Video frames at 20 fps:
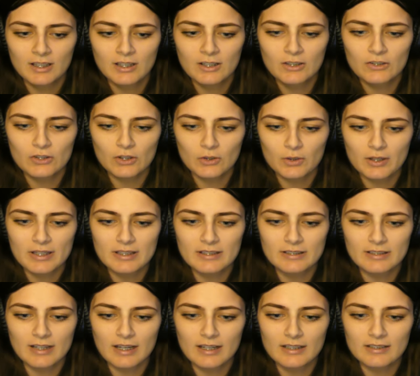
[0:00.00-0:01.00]
So he's
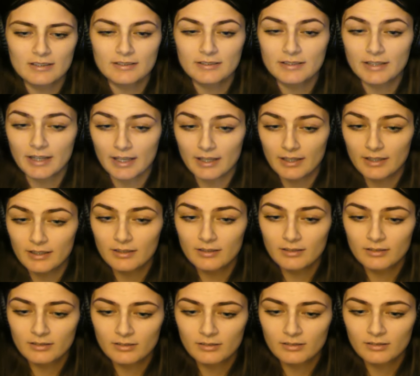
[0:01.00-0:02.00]
not dead?
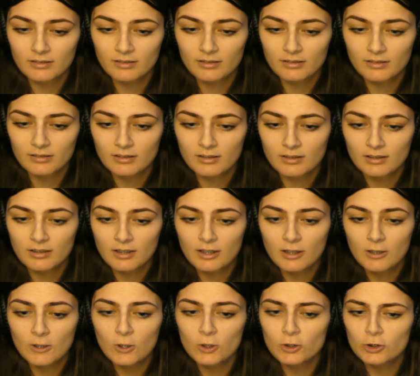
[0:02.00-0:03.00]

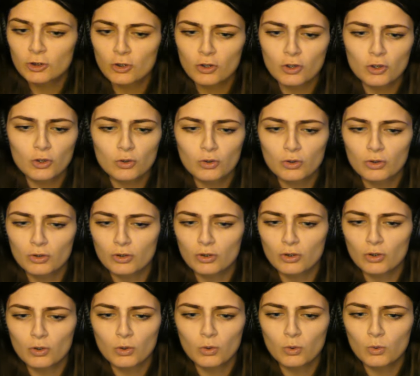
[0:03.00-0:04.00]
So then,
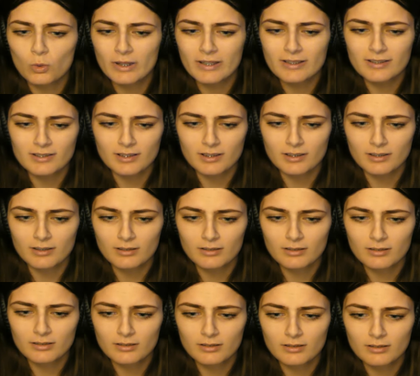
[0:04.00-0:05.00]
who is it?
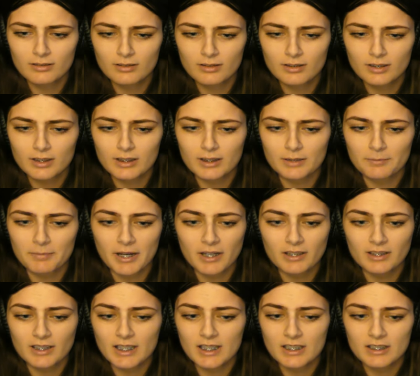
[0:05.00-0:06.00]
Because
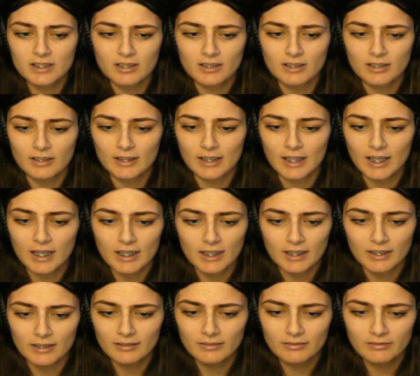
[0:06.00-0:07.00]
apparently he's still
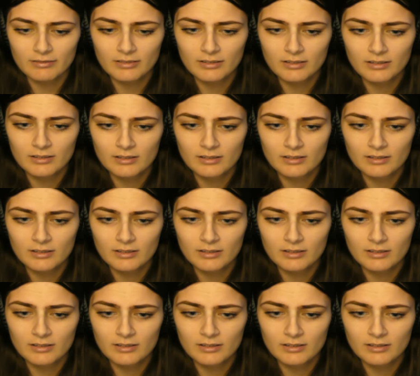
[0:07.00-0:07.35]
alive.